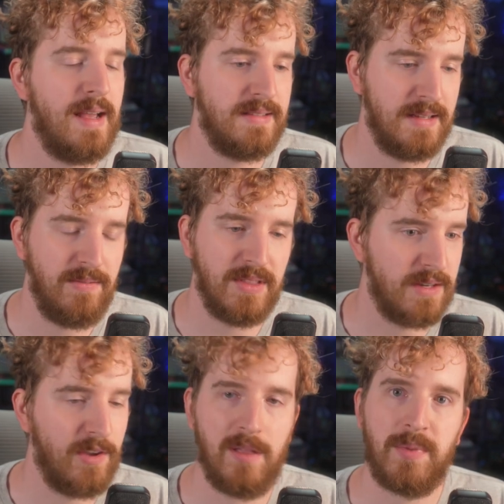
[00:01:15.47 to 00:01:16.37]
as even the
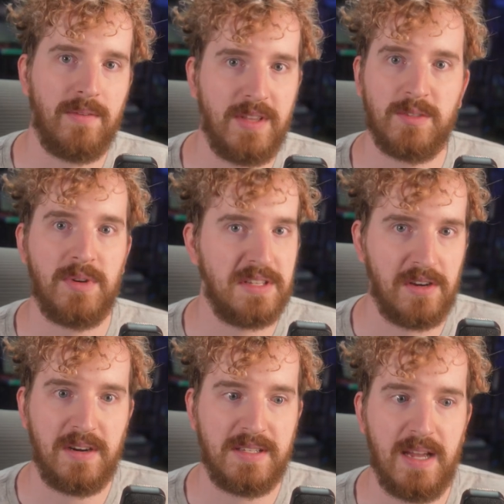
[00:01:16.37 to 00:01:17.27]
developer of this one has
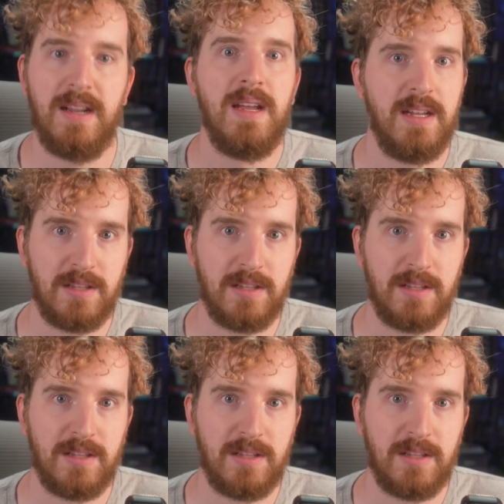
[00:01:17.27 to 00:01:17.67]
already said,